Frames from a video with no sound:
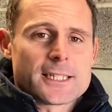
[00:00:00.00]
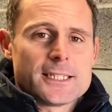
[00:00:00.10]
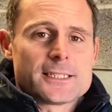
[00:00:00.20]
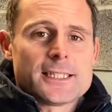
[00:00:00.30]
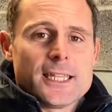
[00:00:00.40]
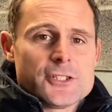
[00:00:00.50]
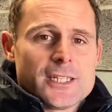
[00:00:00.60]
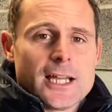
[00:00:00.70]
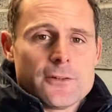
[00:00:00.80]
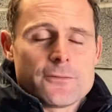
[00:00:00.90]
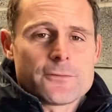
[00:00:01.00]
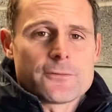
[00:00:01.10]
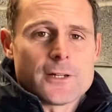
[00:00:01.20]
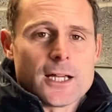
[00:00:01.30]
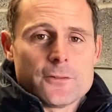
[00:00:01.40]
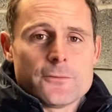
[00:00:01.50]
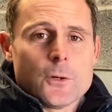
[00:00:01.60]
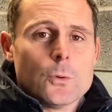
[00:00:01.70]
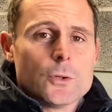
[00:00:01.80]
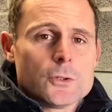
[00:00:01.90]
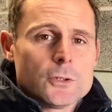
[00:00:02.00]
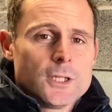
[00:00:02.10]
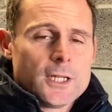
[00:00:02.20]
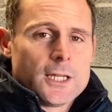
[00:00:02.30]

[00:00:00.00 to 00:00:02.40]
Dengi Alpha oil.